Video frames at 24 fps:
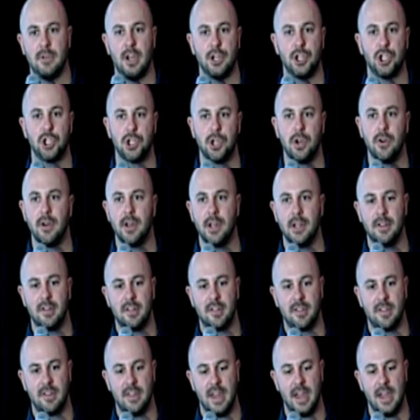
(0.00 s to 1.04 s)

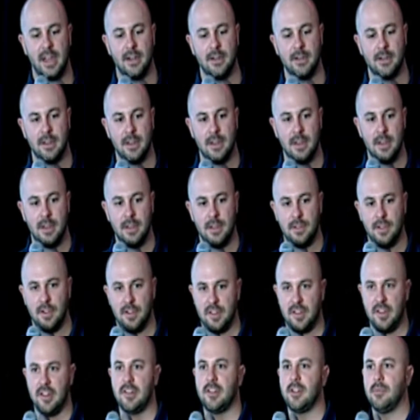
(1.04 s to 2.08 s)
assurance that the
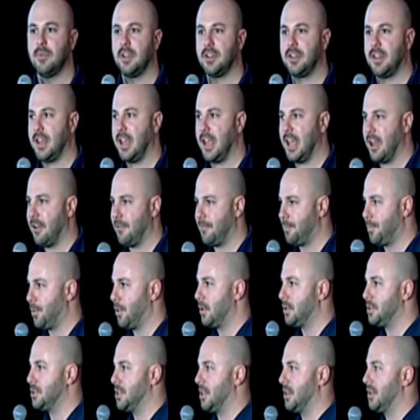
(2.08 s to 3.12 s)
system that they have
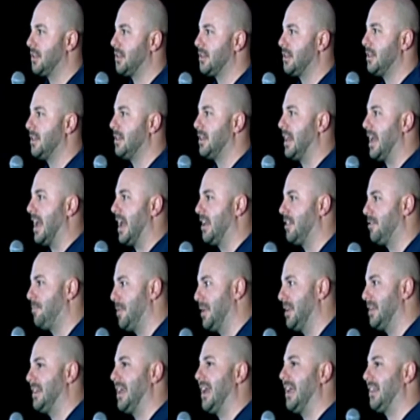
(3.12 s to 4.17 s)
purchased has
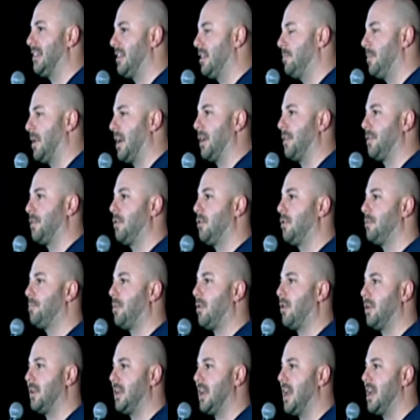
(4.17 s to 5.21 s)
been tested by a
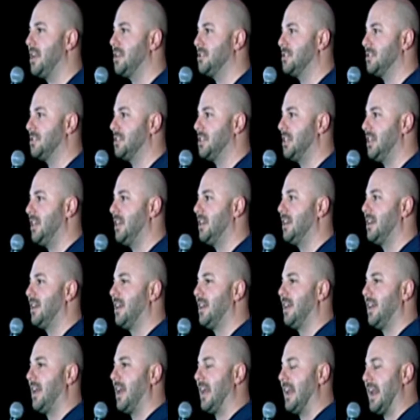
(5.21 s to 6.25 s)
third-party agency
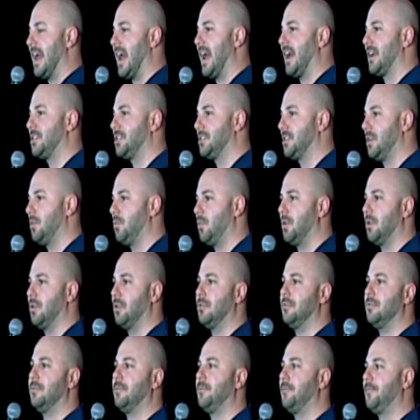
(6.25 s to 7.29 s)
and actually
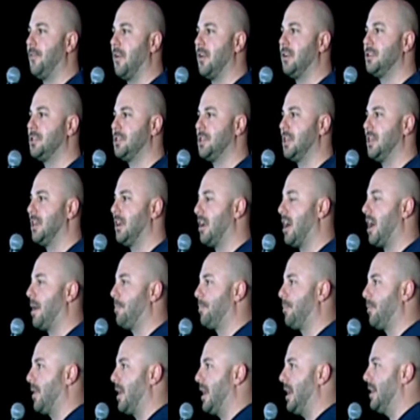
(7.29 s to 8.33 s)
will function and
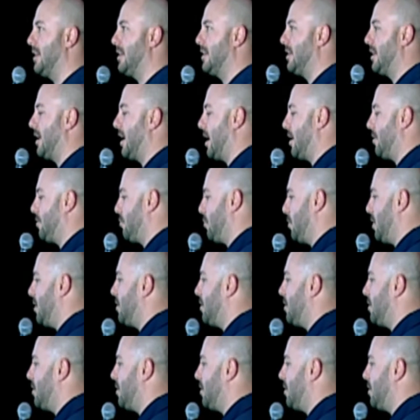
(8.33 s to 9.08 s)
operate as we